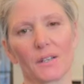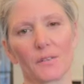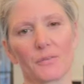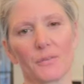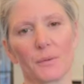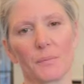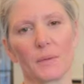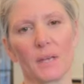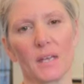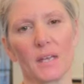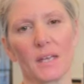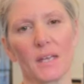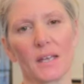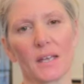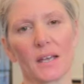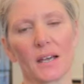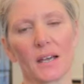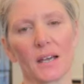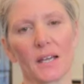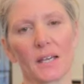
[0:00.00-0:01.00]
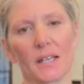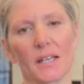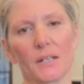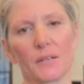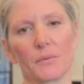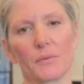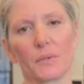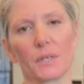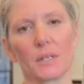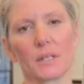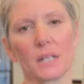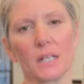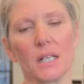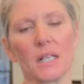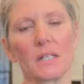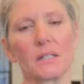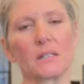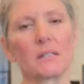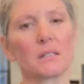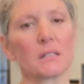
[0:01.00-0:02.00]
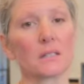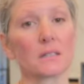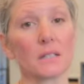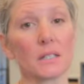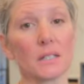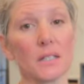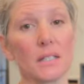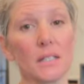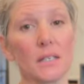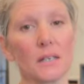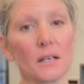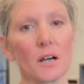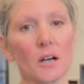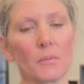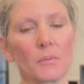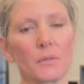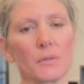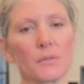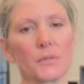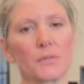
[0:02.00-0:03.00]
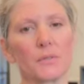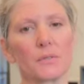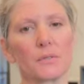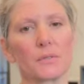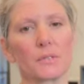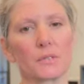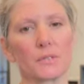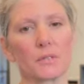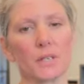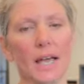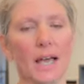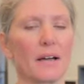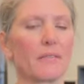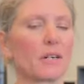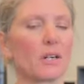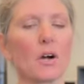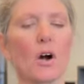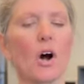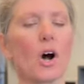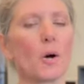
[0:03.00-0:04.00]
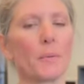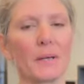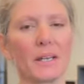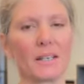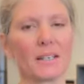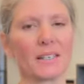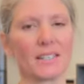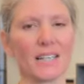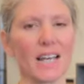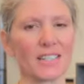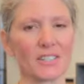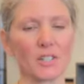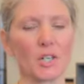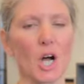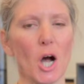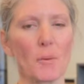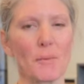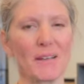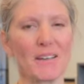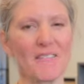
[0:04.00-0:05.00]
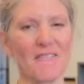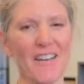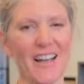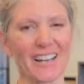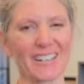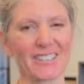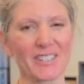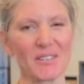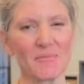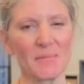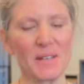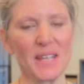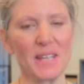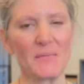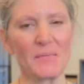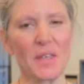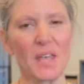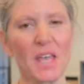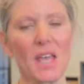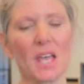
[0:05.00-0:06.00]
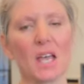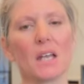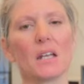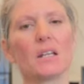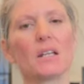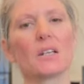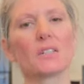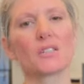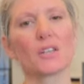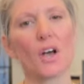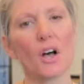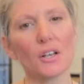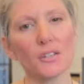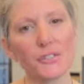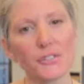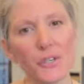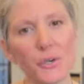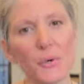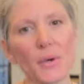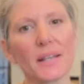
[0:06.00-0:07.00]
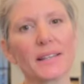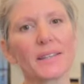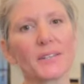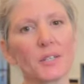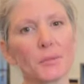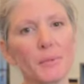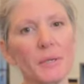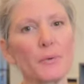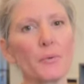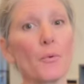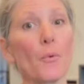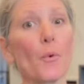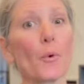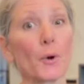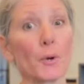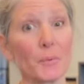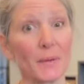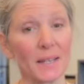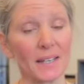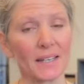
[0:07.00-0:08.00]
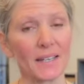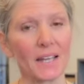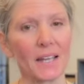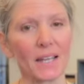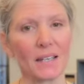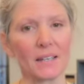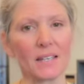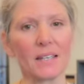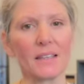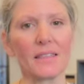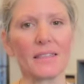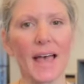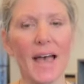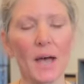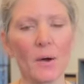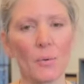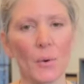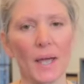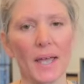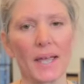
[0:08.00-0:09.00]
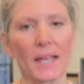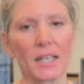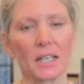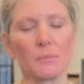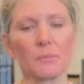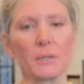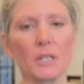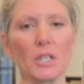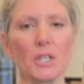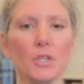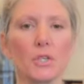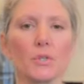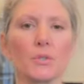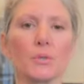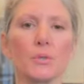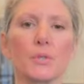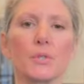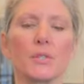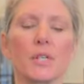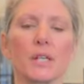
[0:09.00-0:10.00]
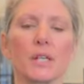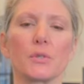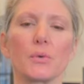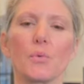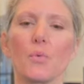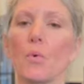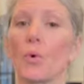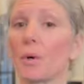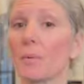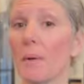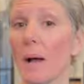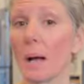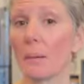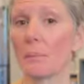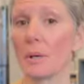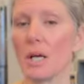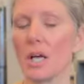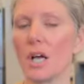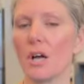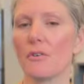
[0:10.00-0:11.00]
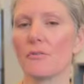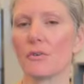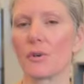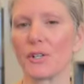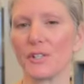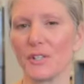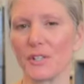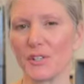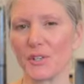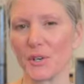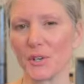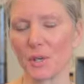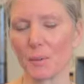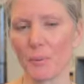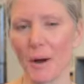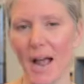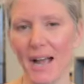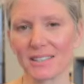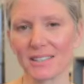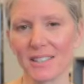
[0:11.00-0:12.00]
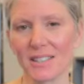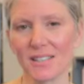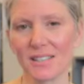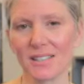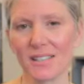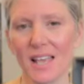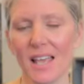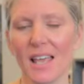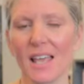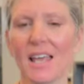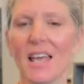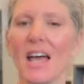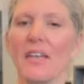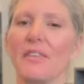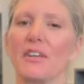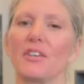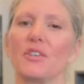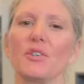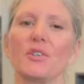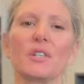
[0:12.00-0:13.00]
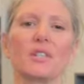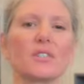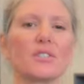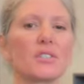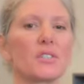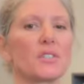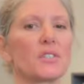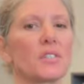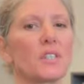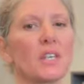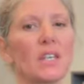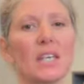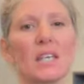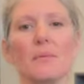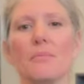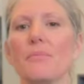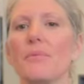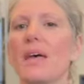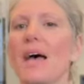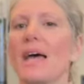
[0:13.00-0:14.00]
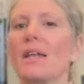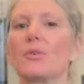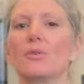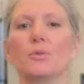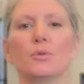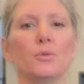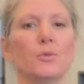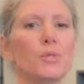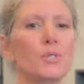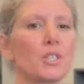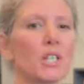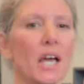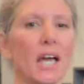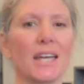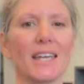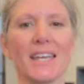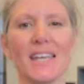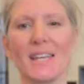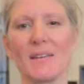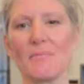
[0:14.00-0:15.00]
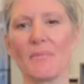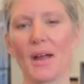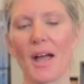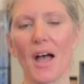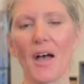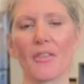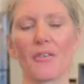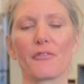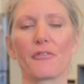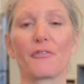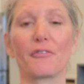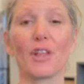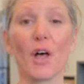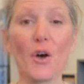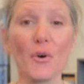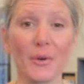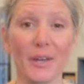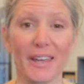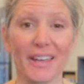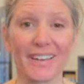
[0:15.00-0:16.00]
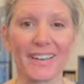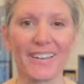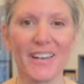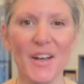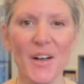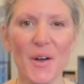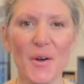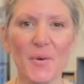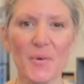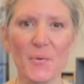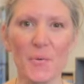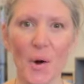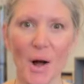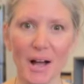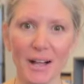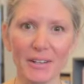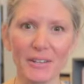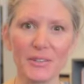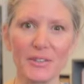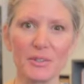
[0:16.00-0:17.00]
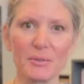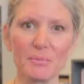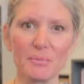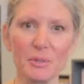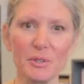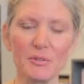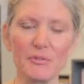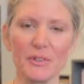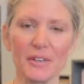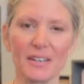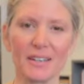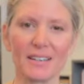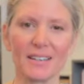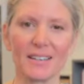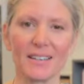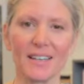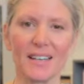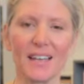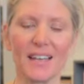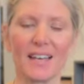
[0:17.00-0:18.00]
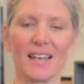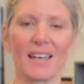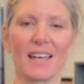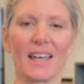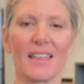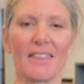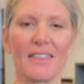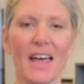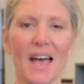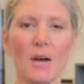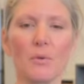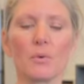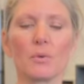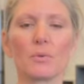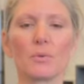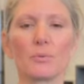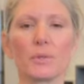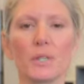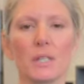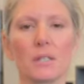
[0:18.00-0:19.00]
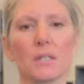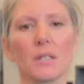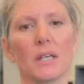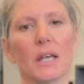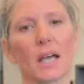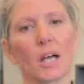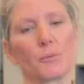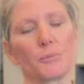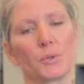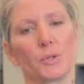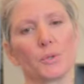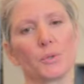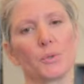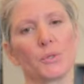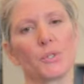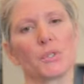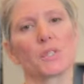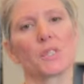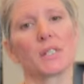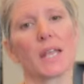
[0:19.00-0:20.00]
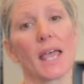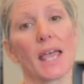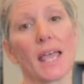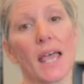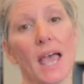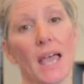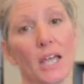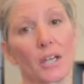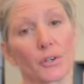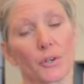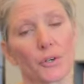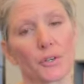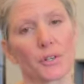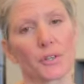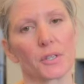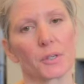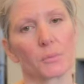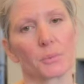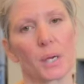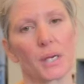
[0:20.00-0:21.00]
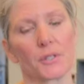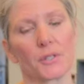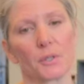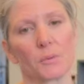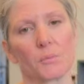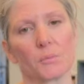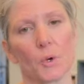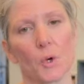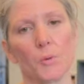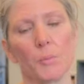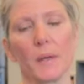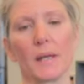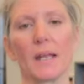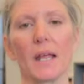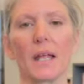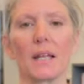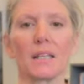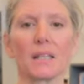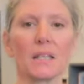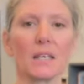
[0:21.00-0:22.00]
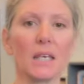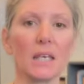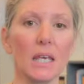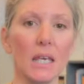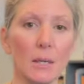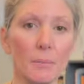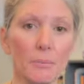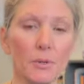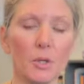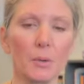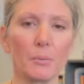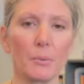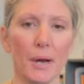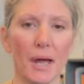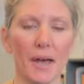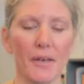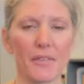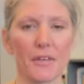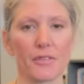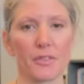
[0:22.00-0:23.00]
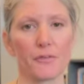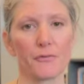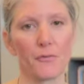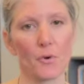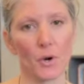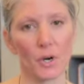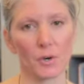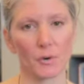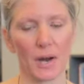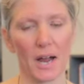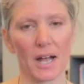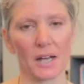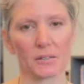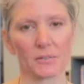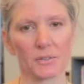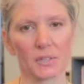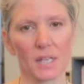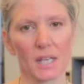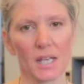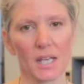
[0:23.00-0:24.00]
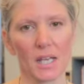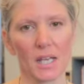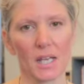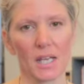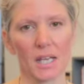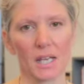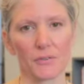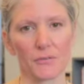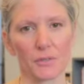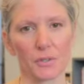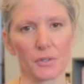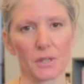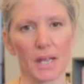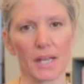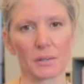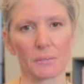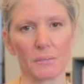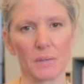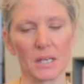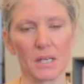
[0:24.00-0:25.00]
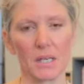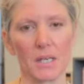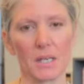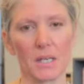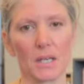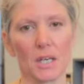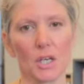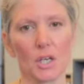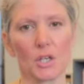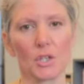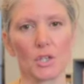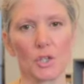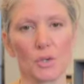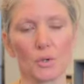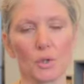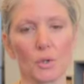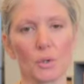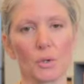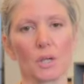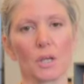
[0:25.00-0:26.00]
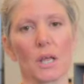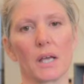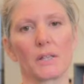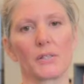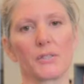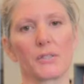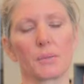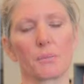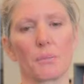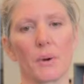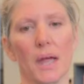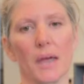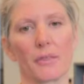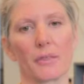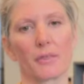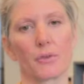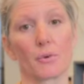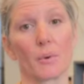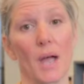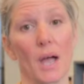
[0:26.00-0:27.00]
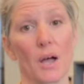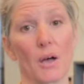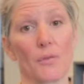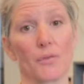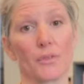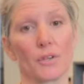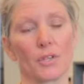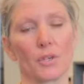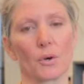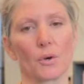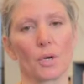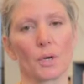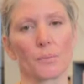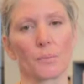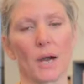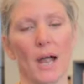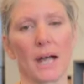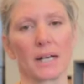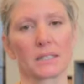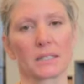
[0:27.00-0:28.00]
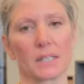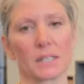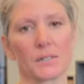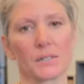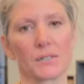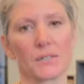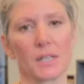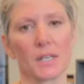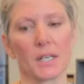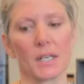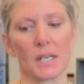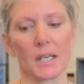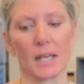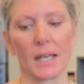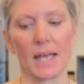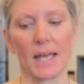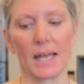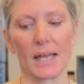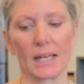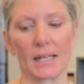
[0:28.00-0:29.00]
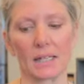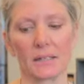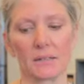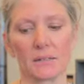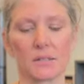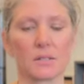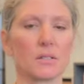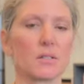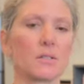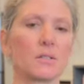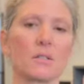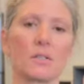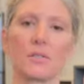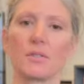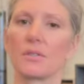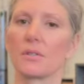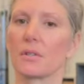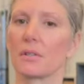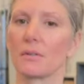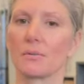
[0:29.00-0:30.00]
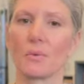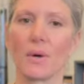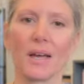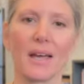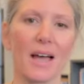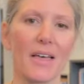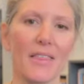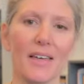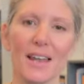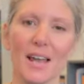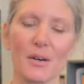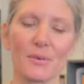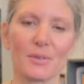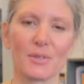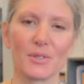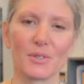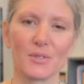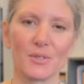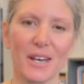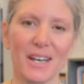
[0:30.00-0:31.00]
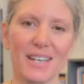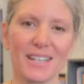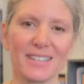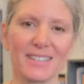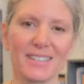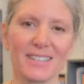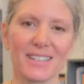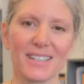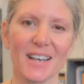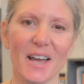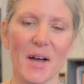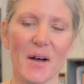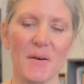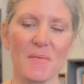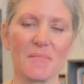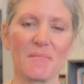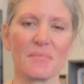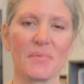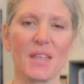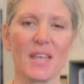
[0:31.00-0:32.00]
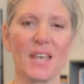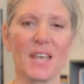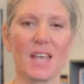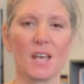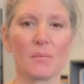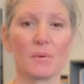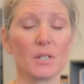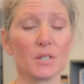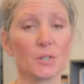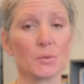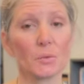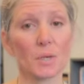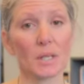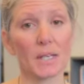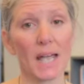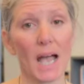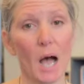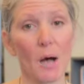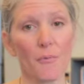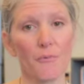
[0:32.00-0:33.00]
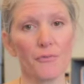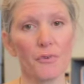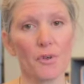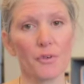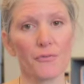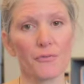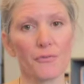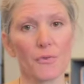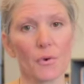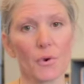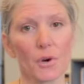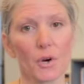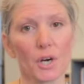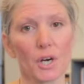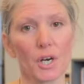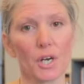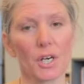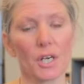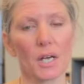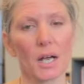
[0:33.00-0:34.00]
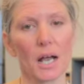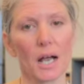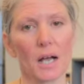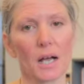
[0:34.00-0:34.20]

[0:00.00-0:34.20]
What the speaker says: For me, I really instantly almost have it has a calming effect on me. And it's also a little bit warming, and in that way can be used warm-up for your yoga practice. And then you can just keep that Ujjayi breath flowing while you're moving. And that will really help you stay anchored in the present moment and keep your breath at the foreground. If you're like me, you utilize the breath throughout the yoga practice. And this is just the way that I was trained. But it's really helpful for,